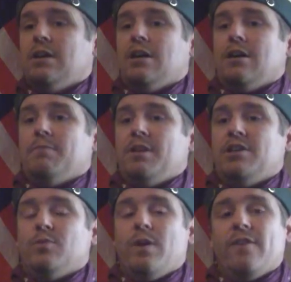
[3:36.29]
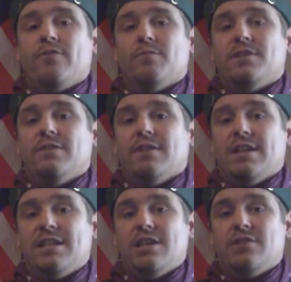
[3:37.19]
um, he's away from
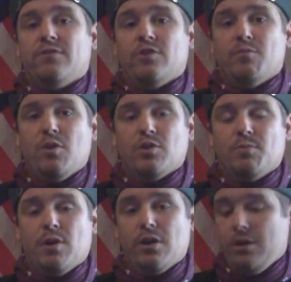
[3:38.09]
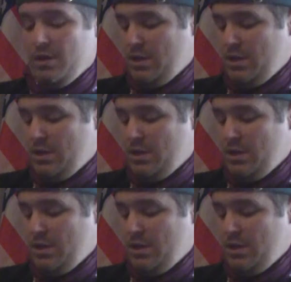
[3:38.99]
civilization for the most part,